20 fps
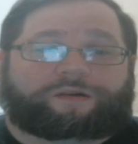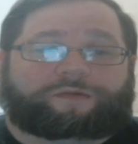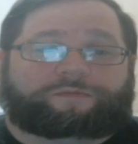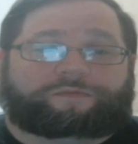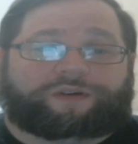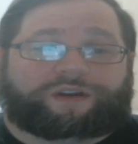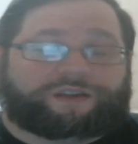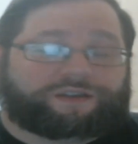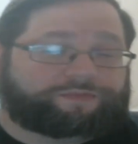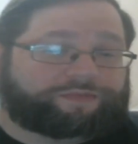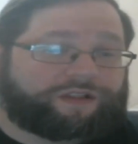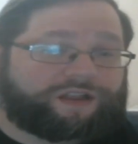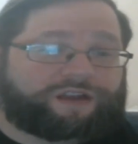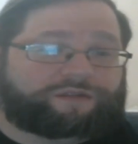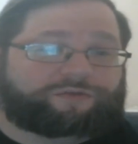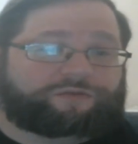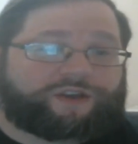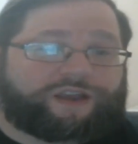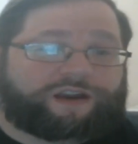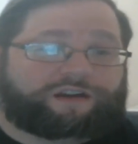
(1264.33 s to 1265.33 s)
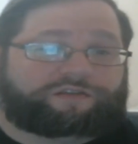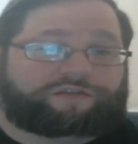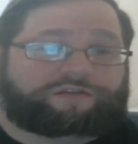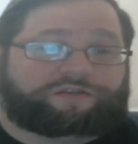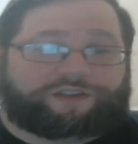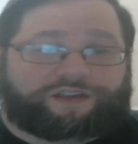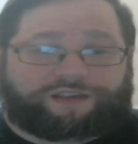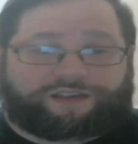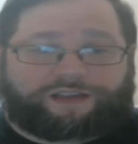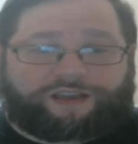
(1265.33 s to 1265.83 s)
but is a playable character
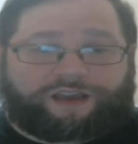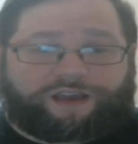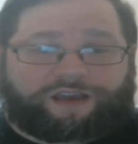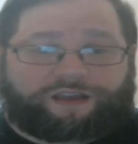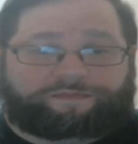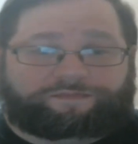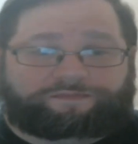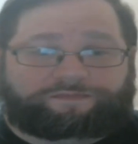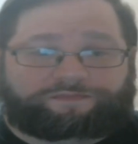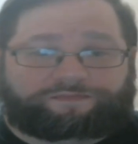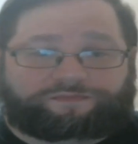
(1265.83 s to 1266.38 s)
in this game.